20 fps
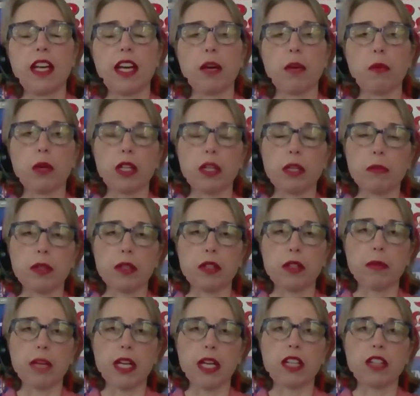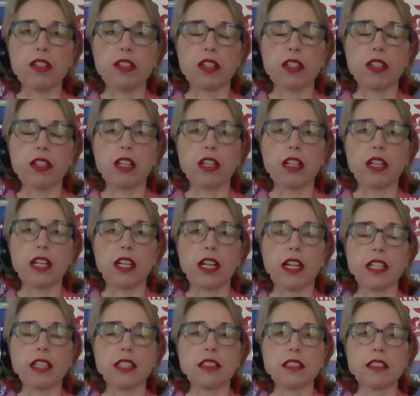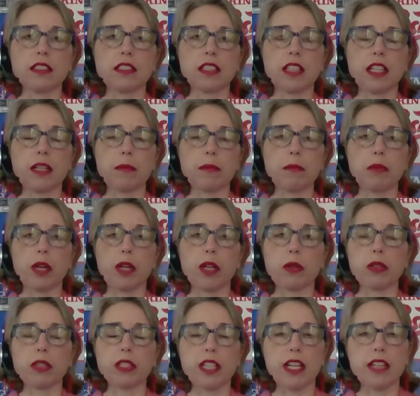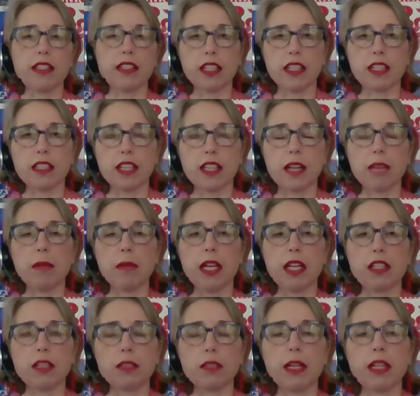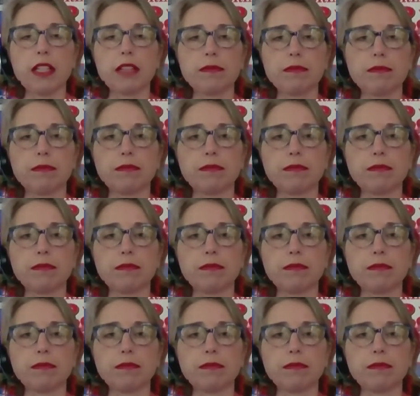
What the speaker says: at working with your manager on prioritizing and time management.